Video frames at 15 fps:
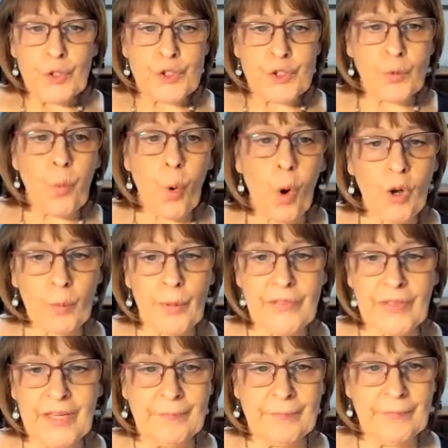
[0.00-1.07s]
to walk
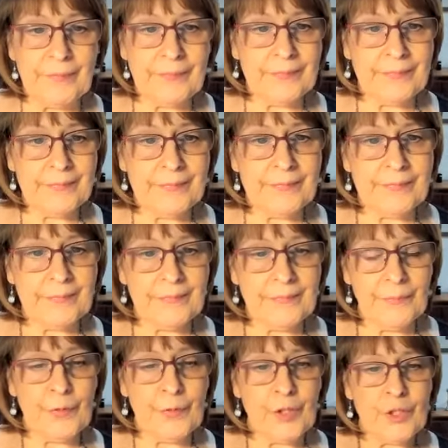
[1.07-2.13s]
with him,
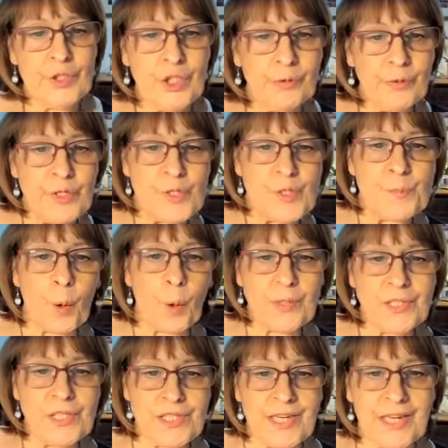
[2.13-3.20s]
to
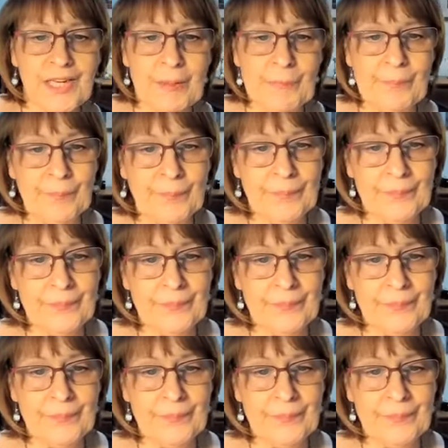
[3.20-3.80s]
respond to him.